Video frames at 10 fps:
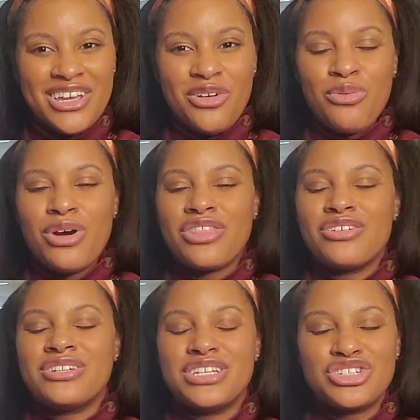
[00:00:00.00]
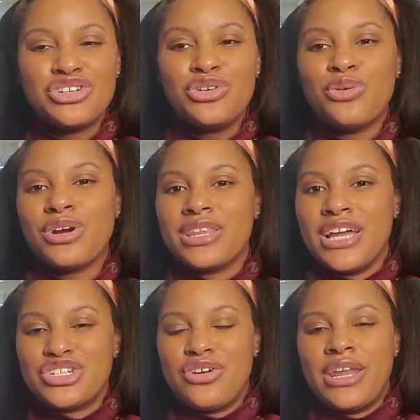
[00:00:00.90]
Whether digital or
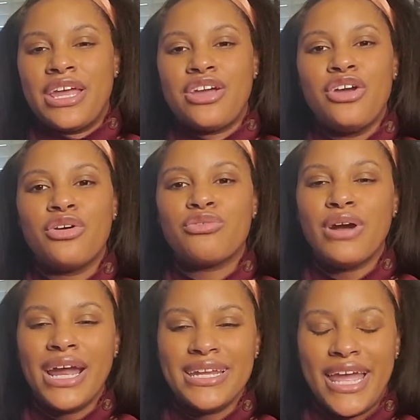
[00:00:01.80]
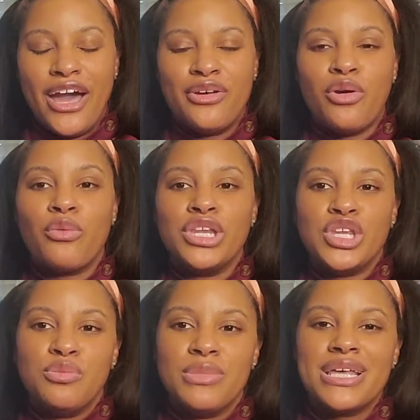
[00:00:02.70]
electronic, write down when
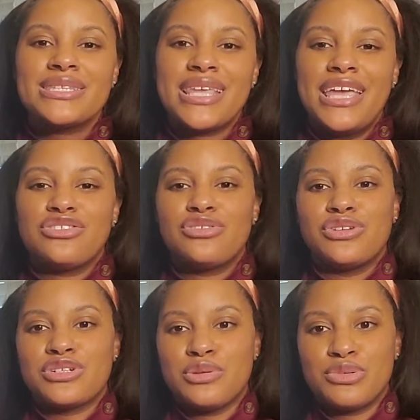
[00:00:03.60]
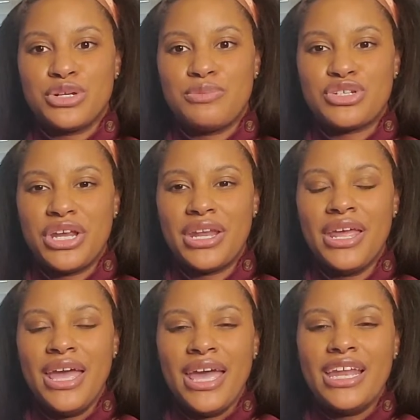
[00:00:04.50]
you must cancel your subscription,
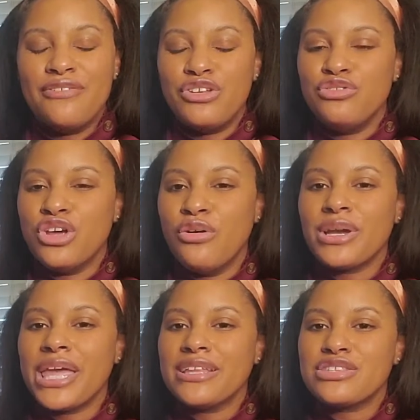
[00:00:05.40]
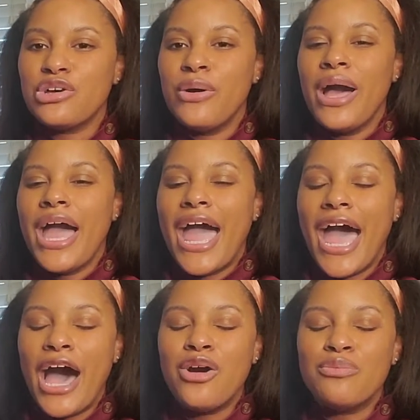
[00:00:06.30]
and if you don't cancel,
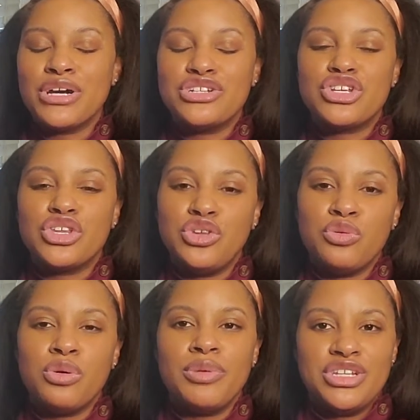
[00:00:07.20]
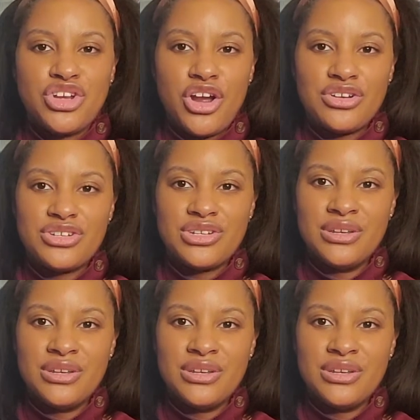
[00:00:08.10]
how much you will be charged.